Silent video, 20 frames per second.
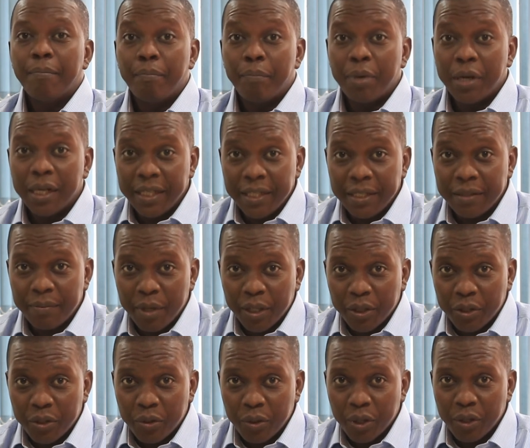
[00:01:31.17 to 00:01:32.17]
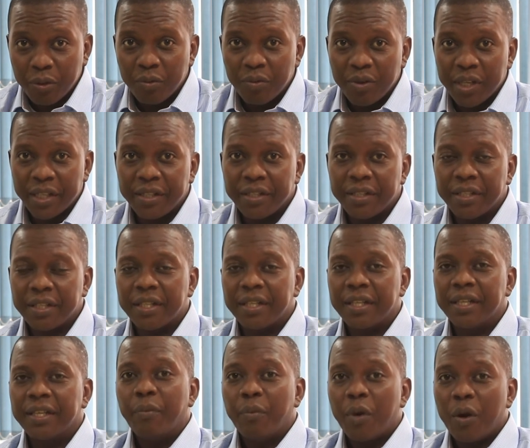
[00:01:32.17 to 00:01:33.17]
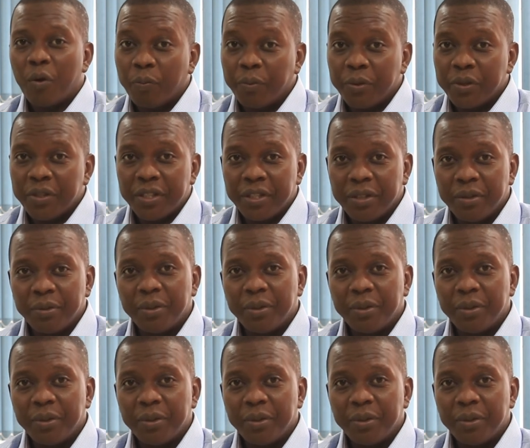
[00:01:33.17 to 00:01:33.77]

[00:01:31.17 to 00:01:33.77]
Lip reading: Please make sure you register, and I hope to see